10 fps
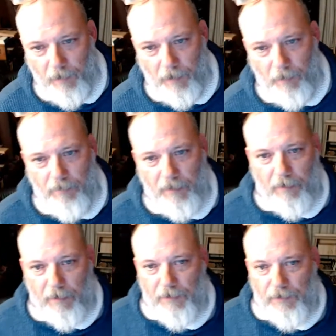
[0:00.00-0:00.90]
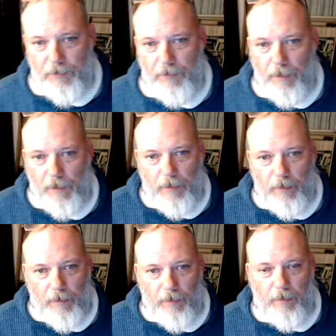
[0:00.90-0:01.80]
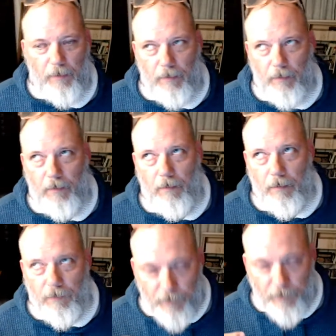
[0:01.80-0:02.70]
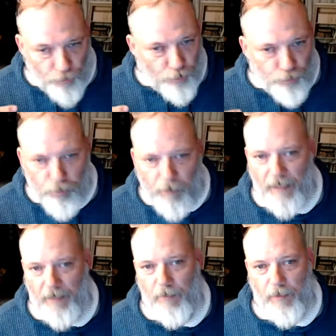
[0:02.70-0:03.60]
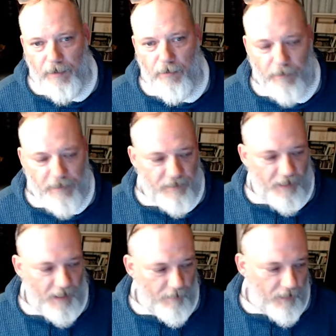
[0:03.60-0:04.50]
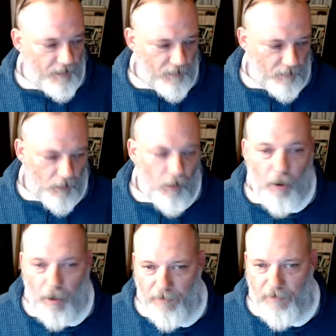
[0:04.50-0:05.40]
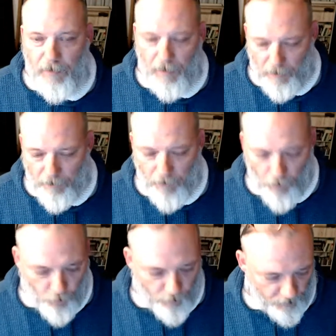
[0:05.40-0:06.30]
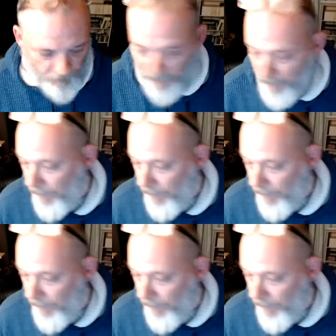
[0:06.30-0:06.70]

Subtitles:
But there's an incredible increase happening in the cost of homes right